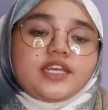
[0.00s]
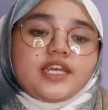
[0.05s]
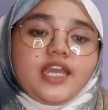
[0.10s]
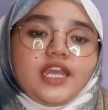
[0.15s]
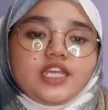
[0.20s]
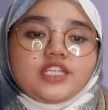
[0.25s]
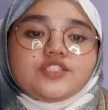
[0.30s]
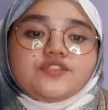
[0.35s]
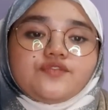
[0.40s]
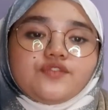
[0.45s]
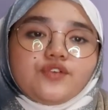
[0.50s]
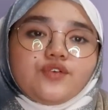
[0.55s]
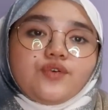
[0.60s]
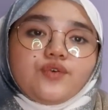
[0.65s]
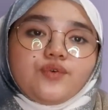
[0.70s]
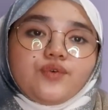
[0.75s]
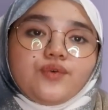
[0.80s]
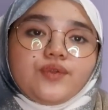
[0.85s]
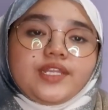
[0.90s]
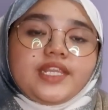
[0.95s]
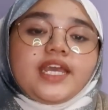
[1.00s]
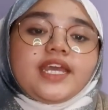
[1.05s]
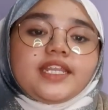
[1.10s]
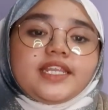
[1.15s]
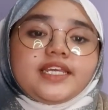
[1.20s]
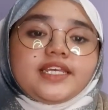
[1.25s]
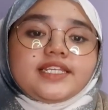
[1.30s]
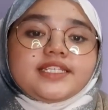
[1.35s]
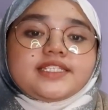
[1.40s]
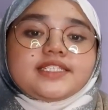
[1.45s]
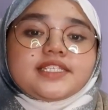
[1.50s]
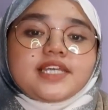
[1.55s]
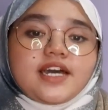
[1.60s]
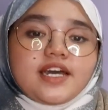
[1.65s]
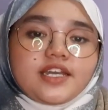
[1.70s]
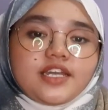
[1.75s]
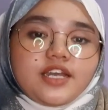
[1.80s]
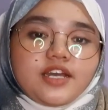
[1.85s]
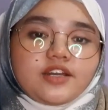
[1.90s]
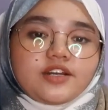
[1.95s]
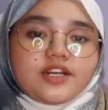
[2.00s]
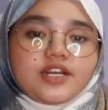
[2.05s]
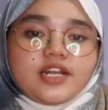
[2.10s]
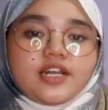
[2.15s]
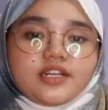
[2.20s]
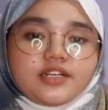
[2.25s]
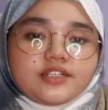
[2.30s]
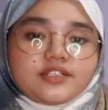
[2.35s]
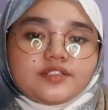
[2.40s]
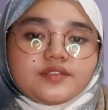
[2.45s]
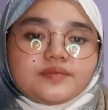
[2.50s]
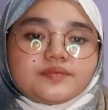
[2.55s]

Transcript: cash flow, that is IRR.